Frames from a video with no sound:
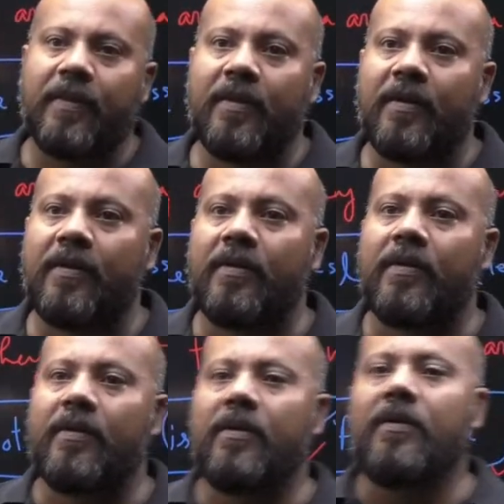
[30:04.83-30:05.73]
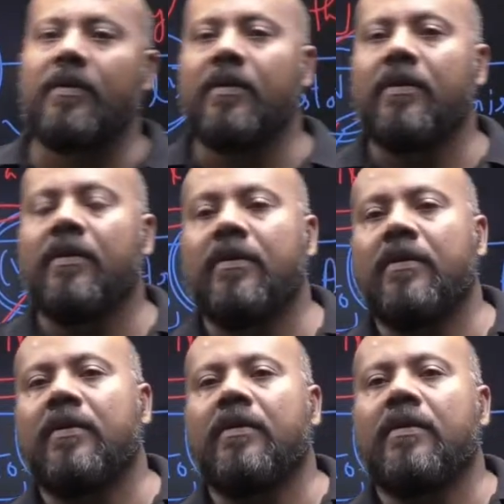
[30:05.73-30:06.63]

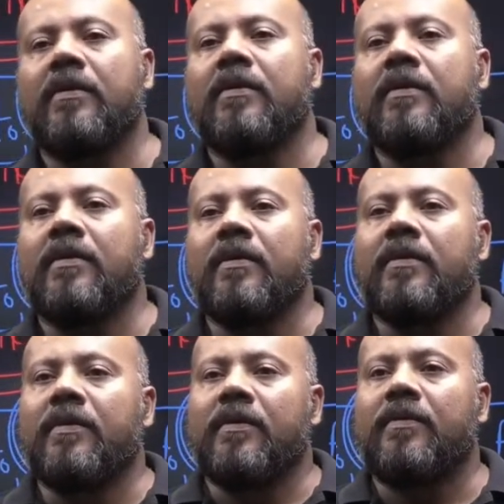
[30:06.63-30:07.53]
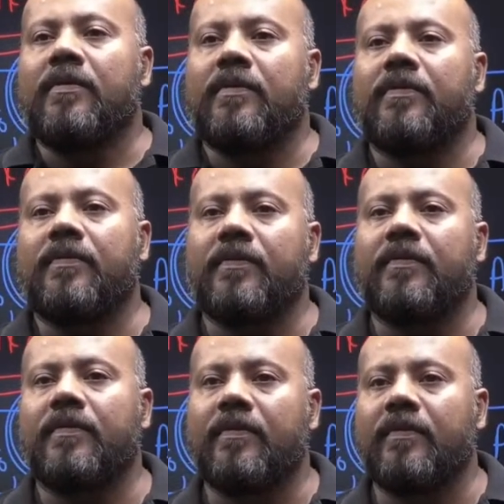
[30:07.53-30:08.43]

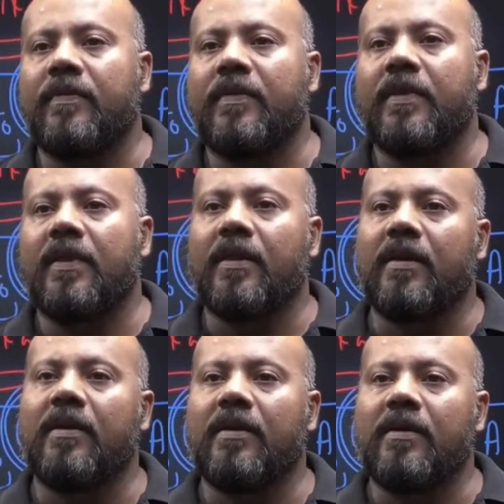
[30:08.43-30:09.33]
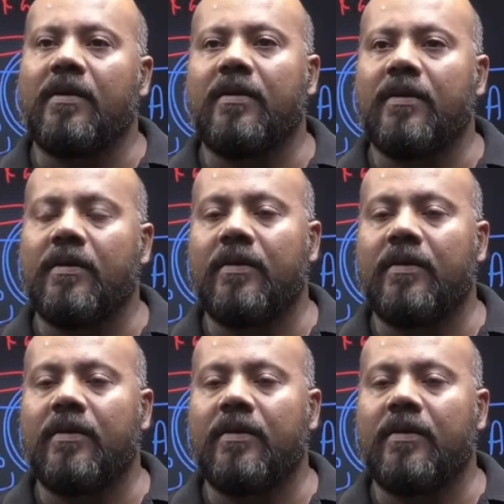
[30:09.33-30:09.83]
[no speech]